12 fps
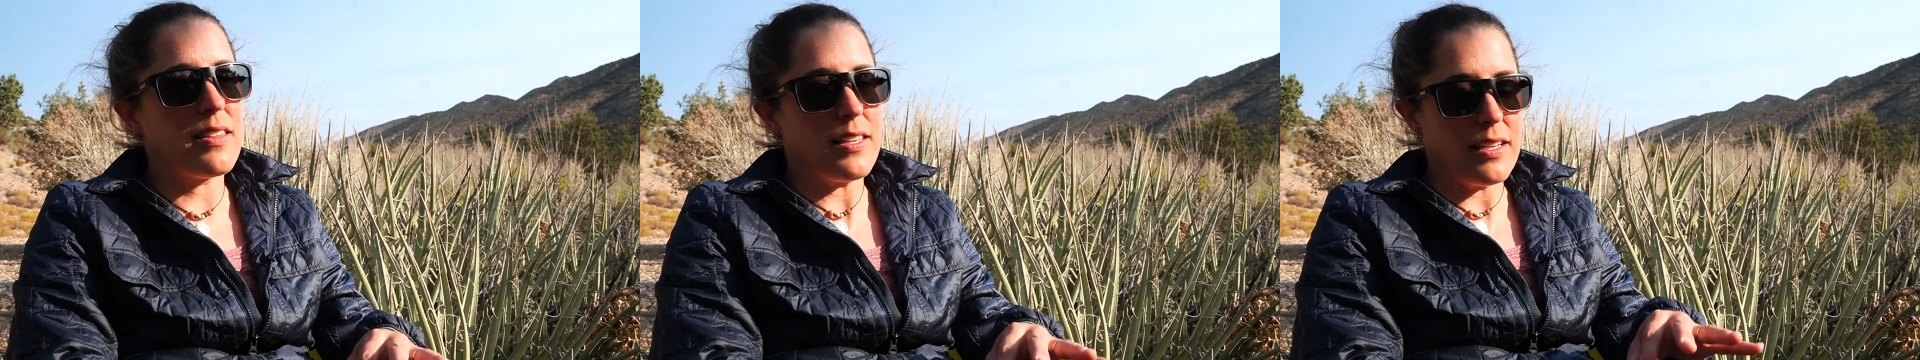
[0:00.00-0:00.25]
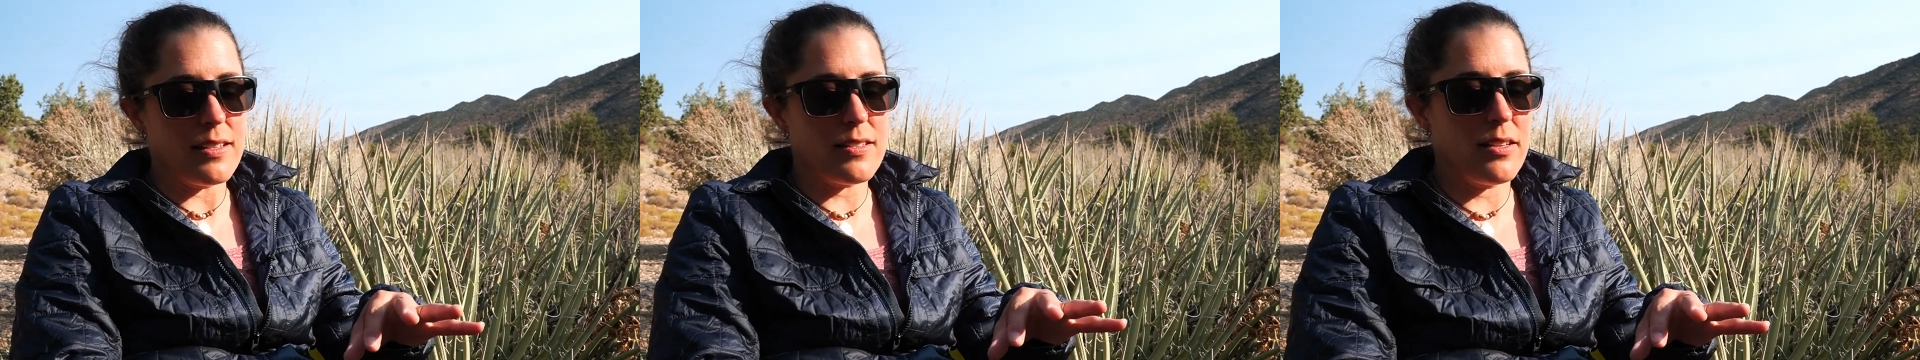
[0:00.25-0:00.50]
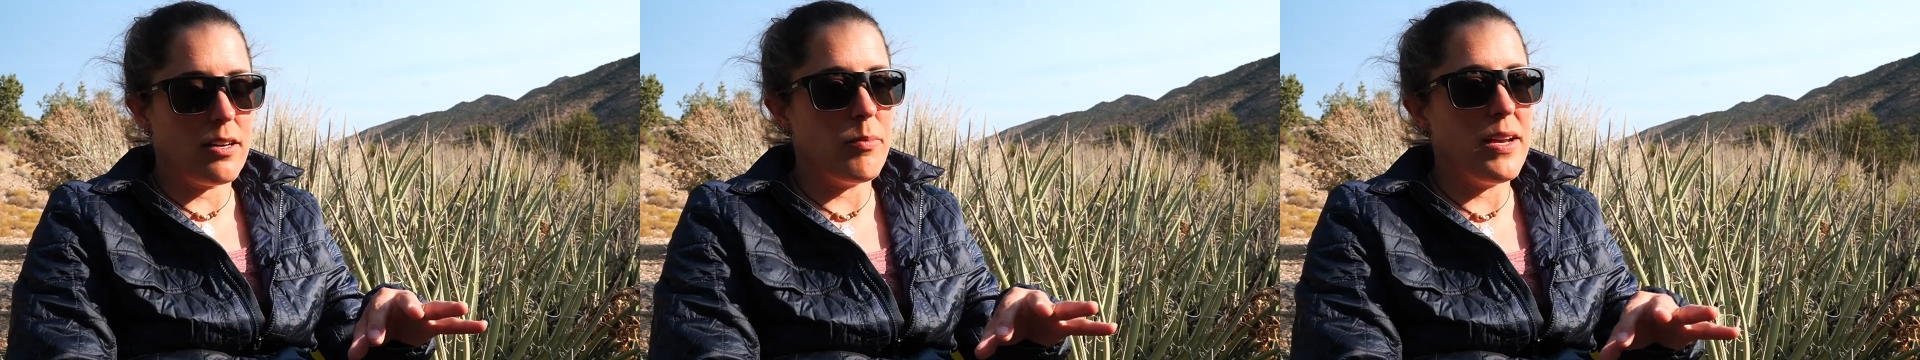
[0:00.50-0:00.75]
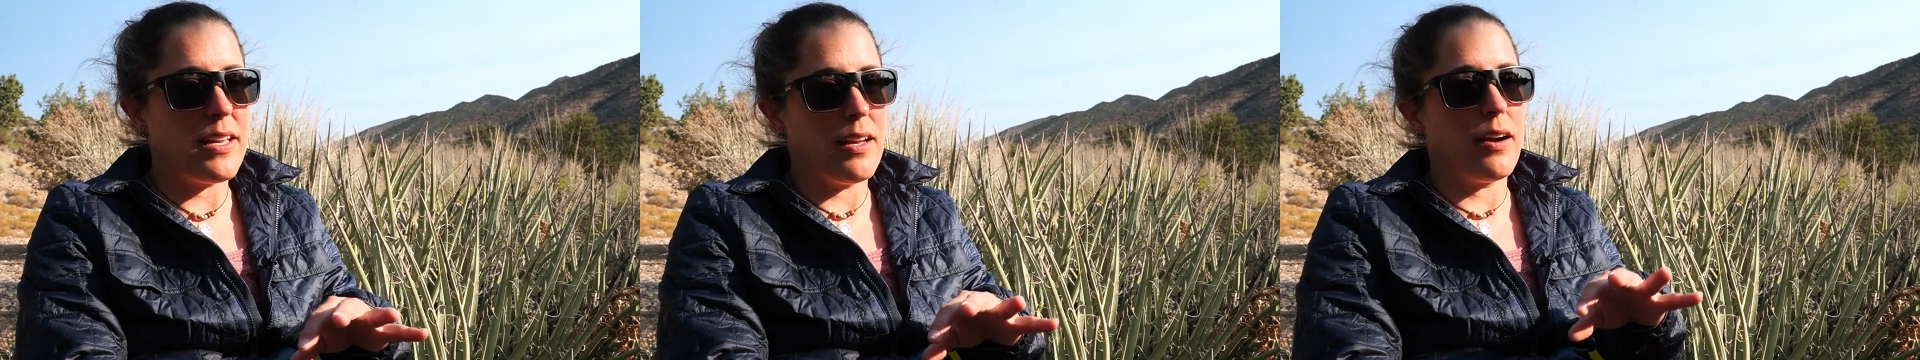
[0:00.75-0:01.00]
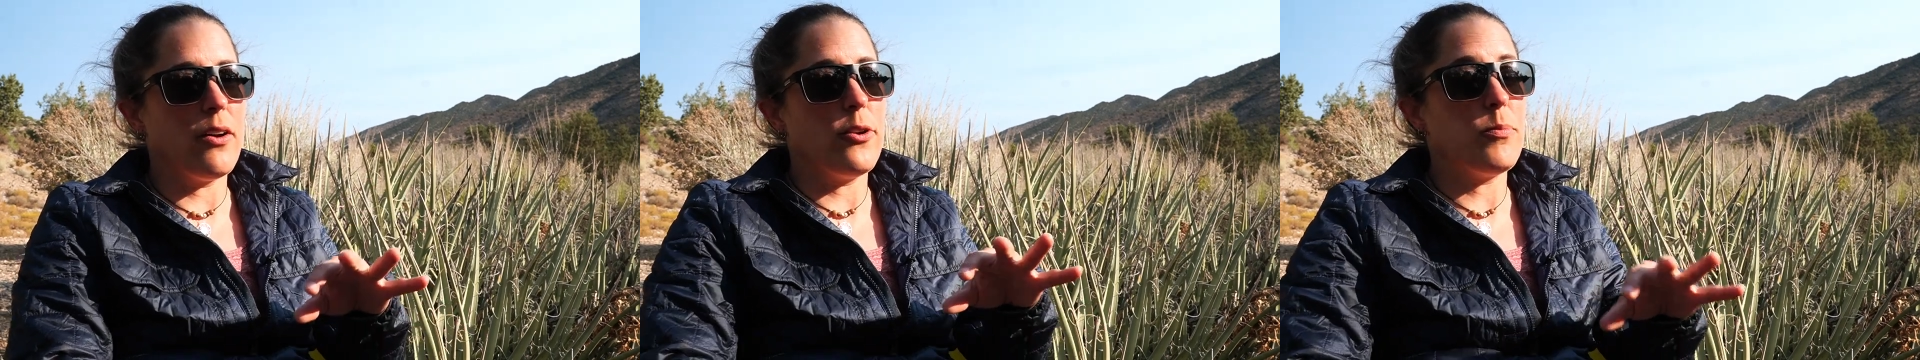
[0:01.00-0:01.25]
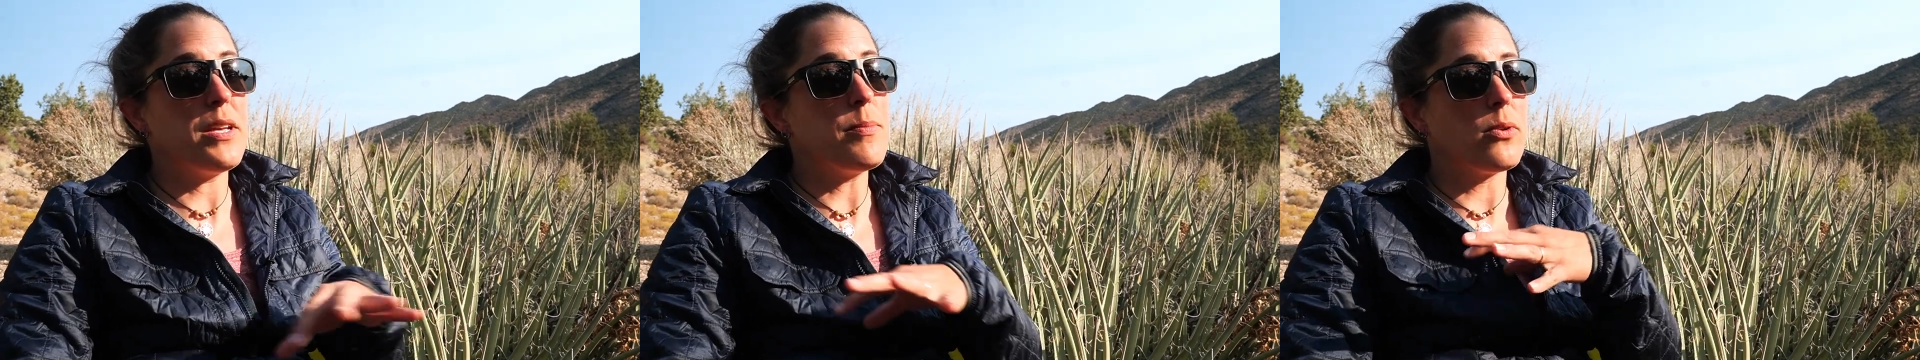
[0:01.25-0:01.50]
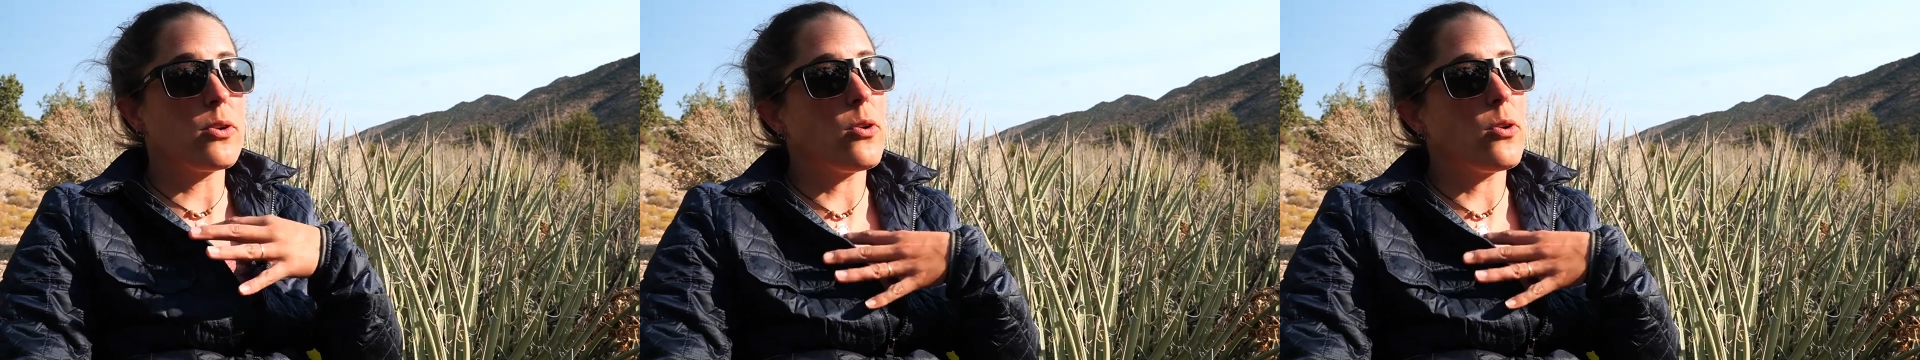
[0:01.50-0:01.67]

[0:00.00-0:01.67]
things that are making other people